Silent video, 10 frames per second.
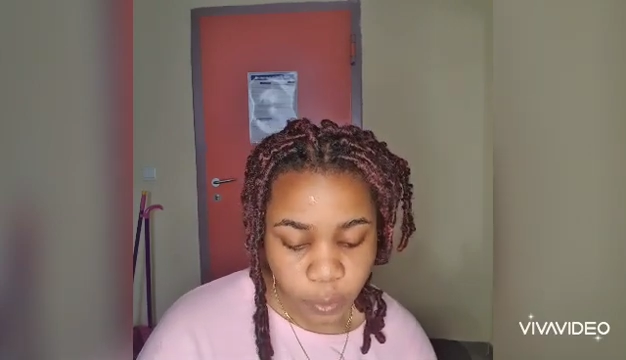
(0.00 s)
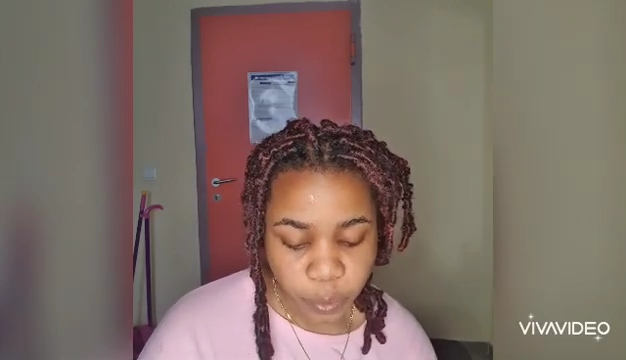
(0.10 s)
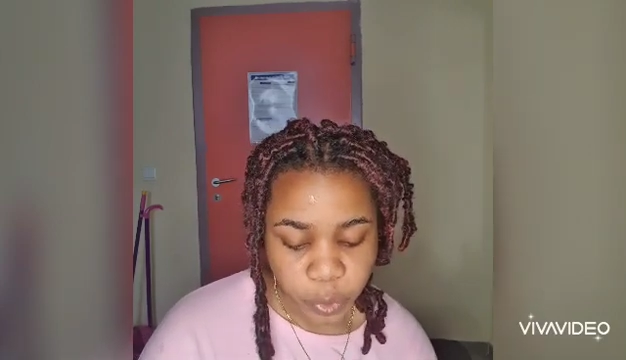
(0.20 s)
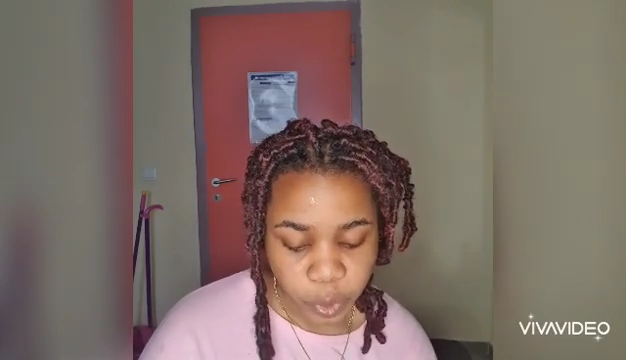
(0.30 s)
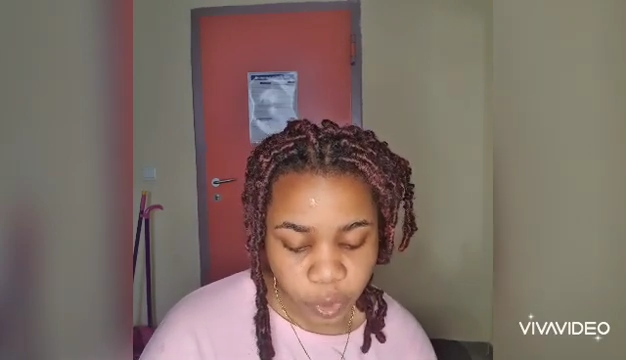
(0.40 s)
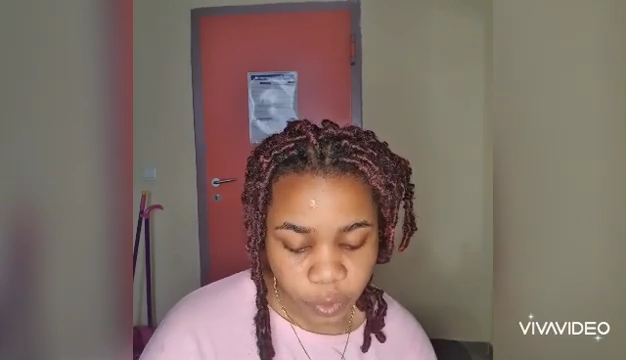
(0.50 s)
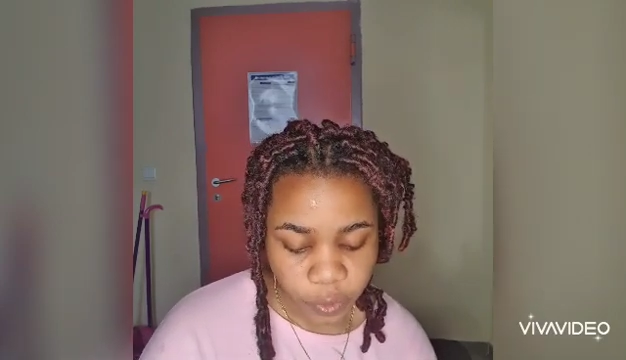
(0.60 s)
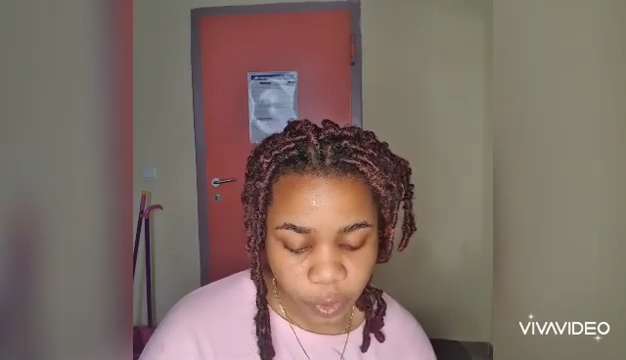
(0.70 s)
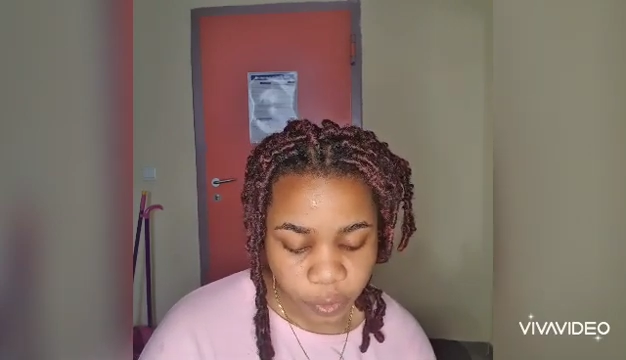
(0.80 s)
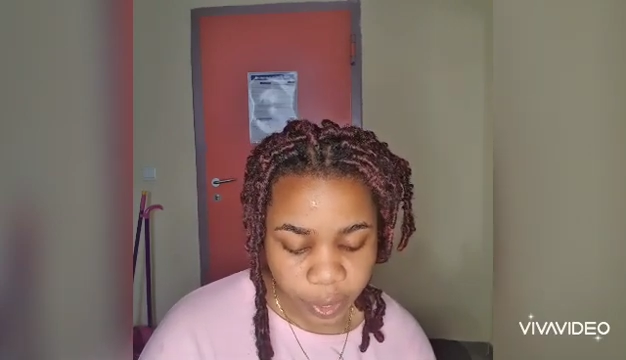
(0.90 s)
Most
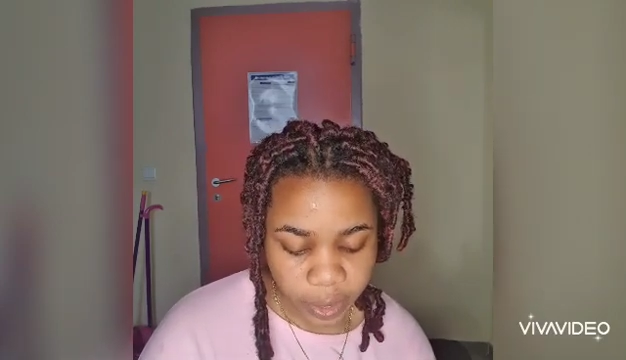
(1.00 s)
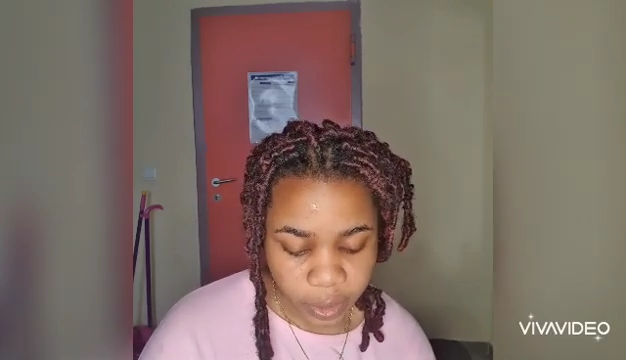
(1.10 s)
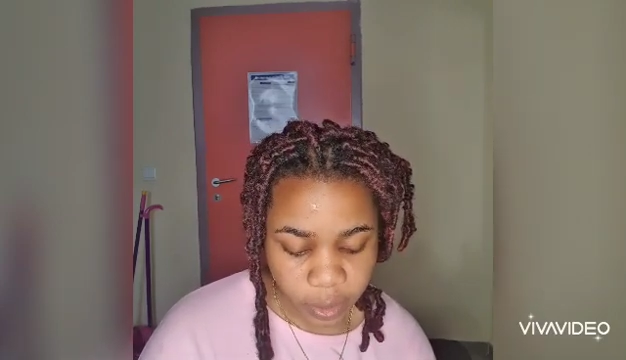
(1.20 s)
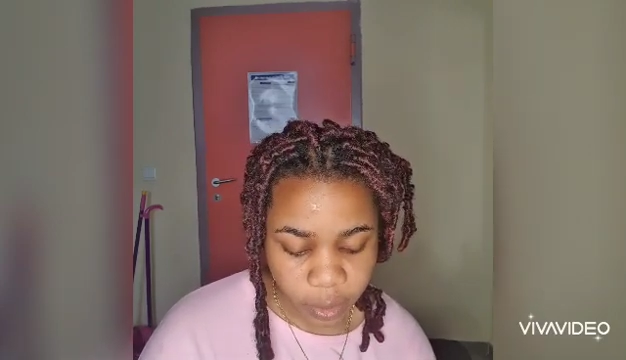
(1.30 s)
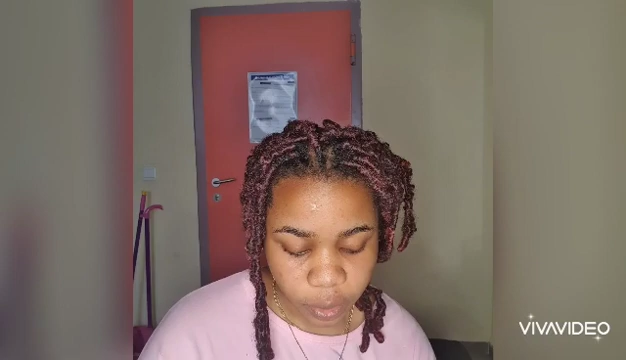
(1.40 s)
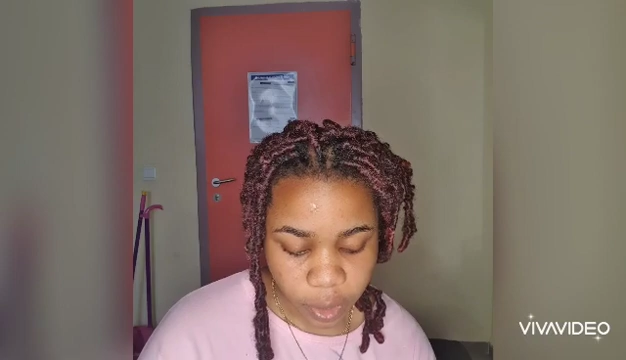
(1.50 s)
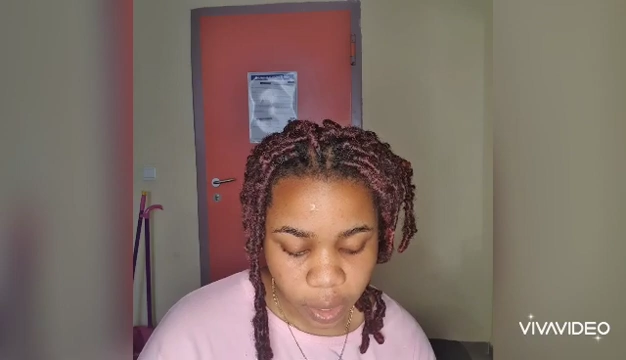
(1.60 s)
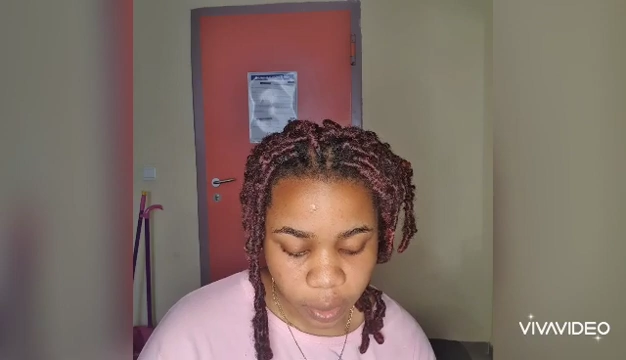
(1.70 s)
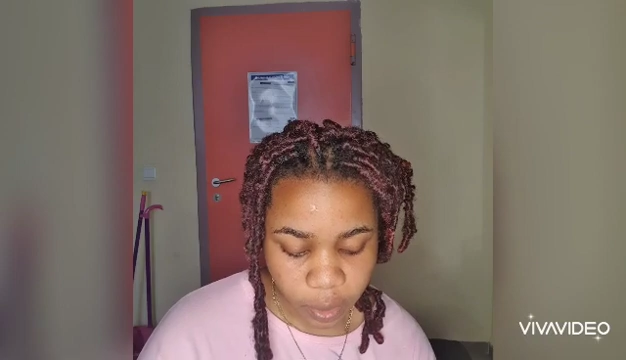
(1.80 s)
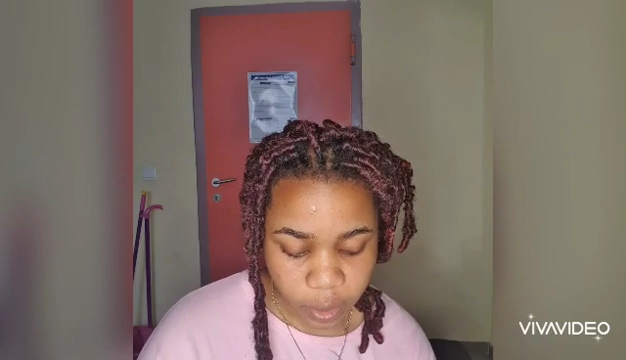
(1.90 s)
of your writing in other
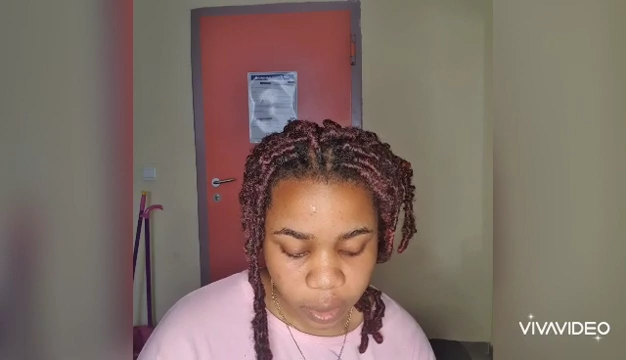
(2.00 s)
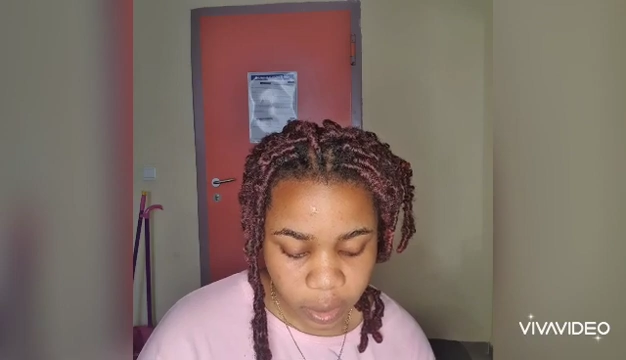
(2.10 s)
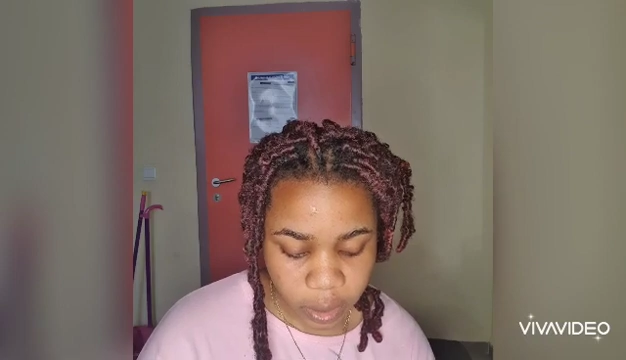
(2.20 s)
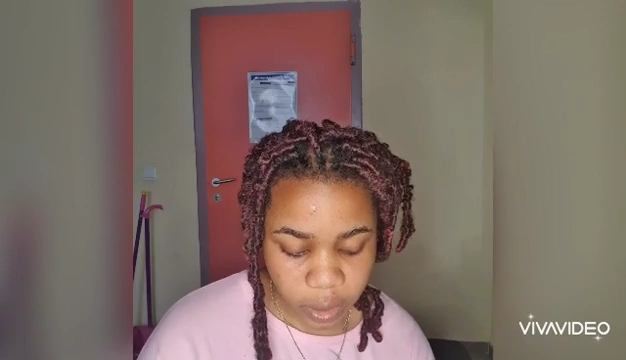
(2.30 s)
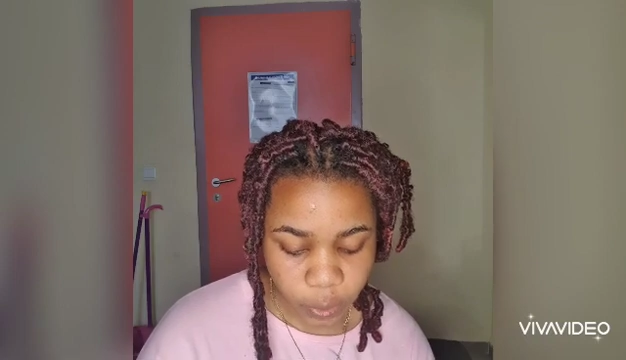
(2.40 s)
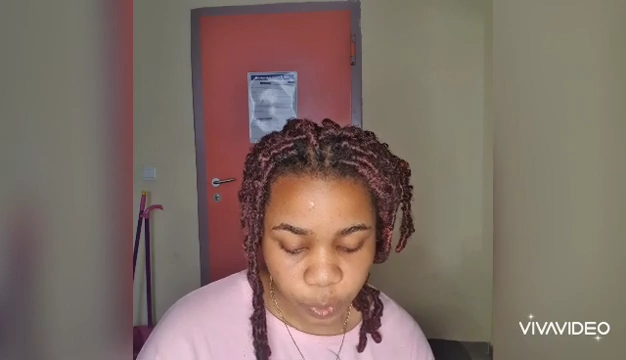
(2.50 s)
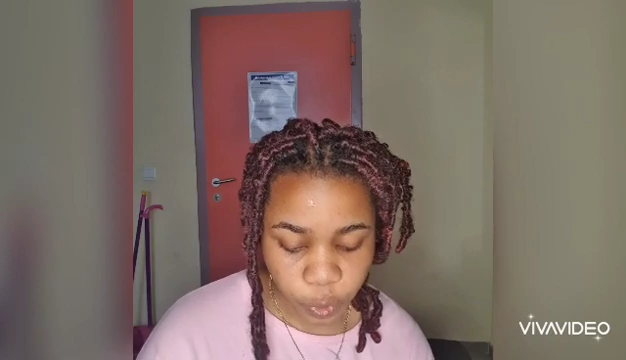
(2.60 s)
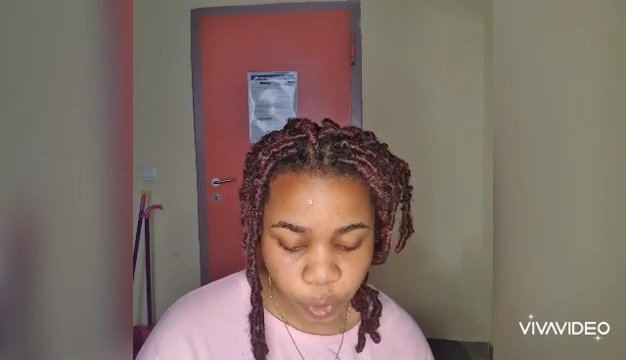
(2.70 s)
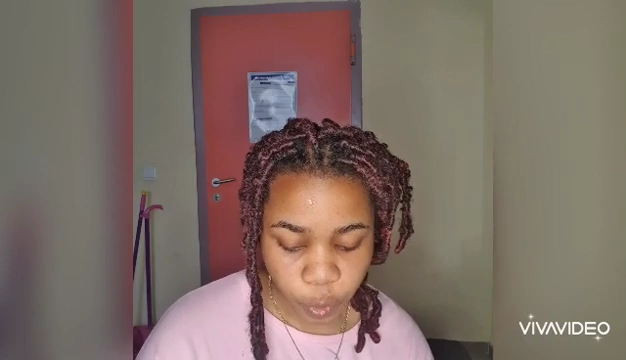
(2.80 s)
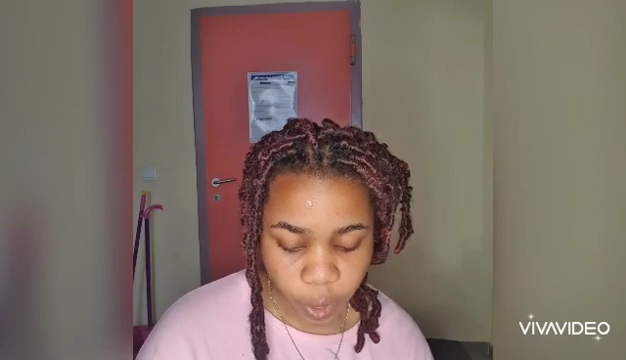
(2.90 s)
courses will
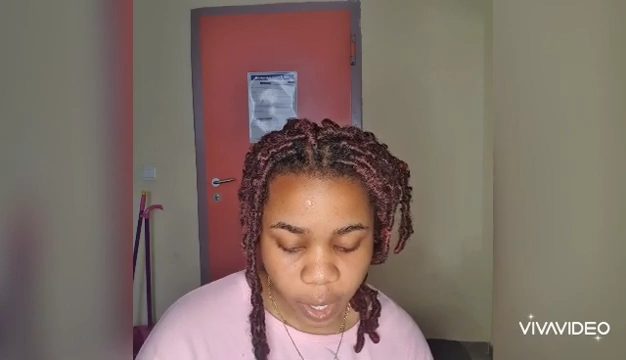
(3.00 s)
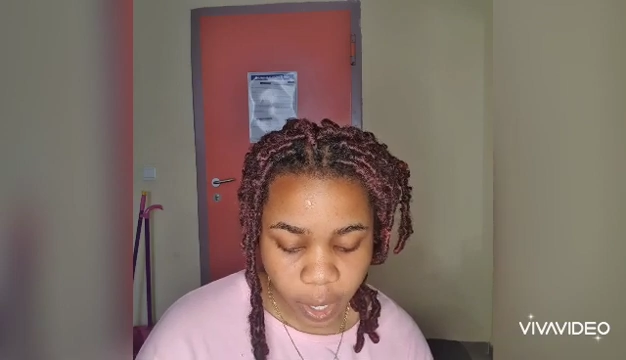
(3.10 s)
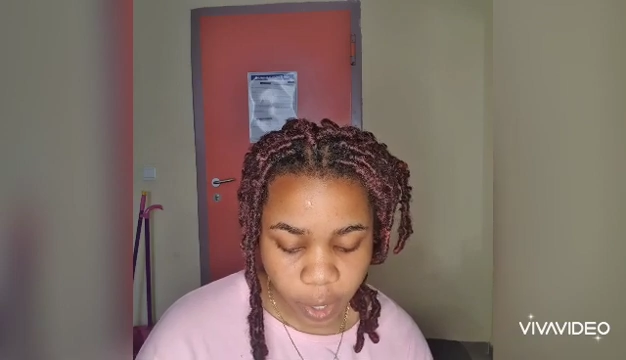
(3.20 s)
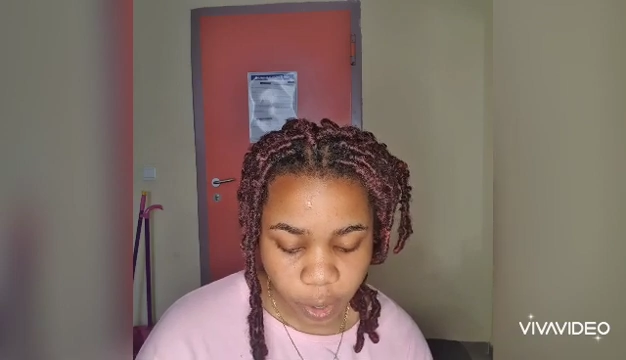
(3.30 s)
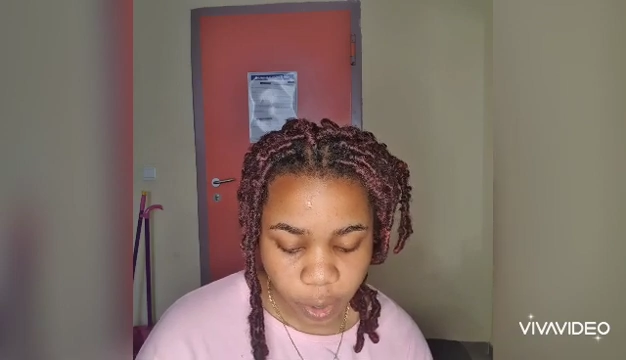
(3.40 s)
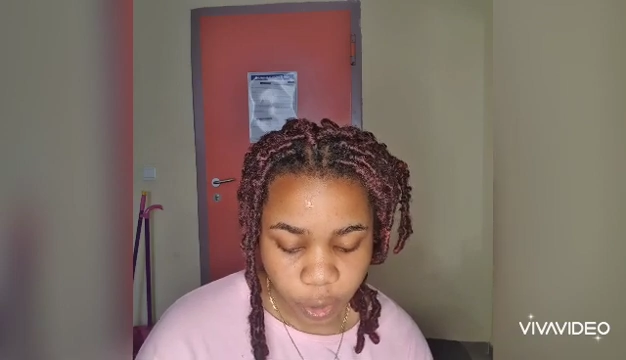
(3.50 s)
require